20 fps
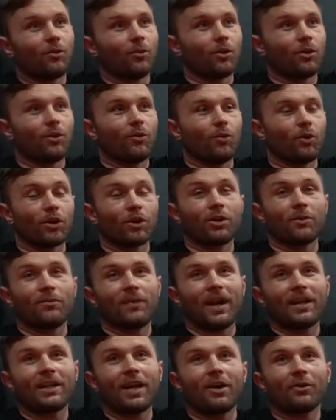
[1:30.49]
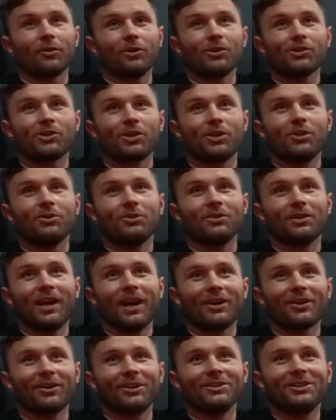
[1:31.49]
We're gonna find out real soon
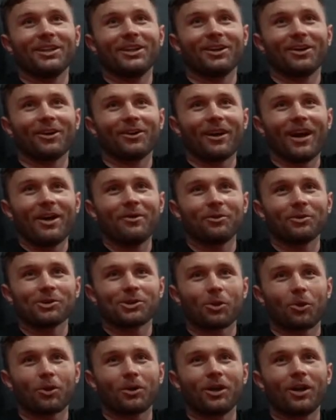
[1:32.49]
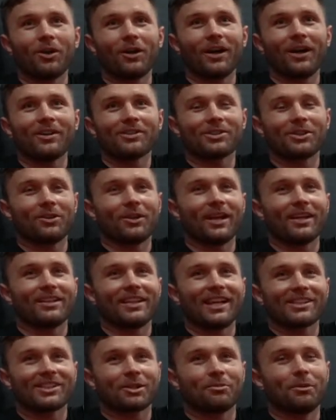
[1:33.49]
how good they are, right? We'll sort it all out. So
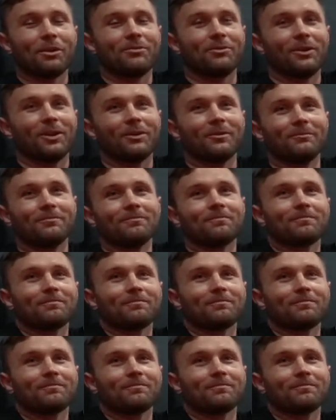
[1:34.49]
that's gonna be fun.